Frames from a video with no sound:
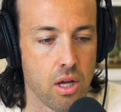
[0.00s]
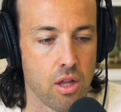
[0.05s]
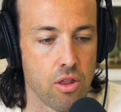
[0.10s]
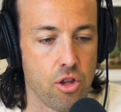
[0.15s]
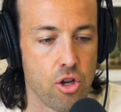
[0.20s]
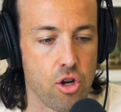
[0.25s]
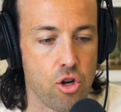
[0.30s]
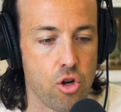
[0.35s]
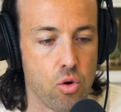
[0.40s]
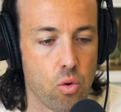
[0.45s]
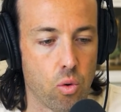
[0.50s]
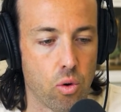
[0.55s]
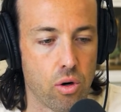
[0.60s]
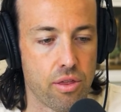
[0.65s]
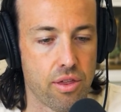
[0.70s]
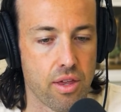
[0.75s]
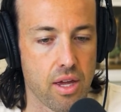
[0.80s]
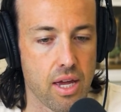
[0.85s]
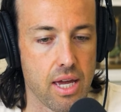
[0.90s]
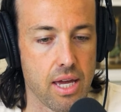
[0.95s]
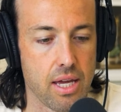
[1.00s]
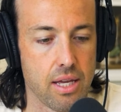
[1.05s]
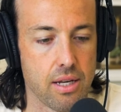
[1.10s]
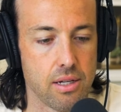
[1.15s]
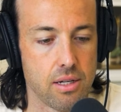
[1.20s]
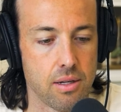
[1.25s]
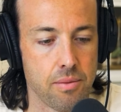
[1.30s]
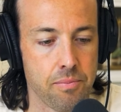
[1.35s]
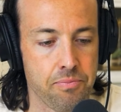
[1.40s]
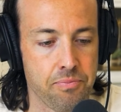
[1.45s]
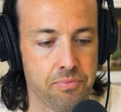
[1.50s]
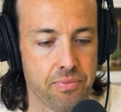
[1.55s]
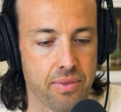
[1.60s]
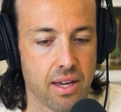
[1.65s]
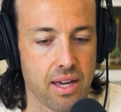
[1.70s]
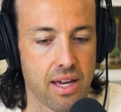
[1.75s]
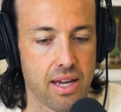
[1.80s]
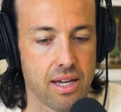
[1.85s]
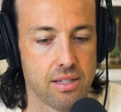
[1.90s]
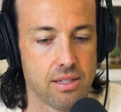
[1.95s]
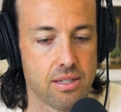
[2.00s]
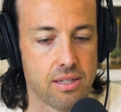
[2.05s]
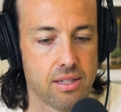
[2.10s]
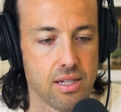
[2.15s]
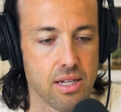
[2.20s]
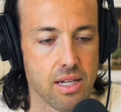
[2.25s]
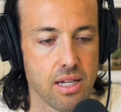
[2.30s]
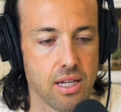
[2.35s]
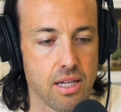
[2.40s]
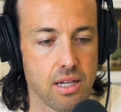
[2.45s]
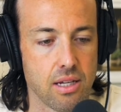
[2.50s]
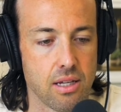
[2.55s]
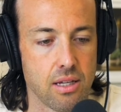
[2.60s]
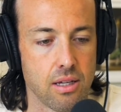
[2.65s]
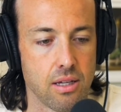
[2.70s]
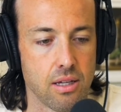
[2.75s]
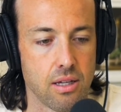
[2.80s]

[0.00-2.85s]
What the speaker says: the north end has seen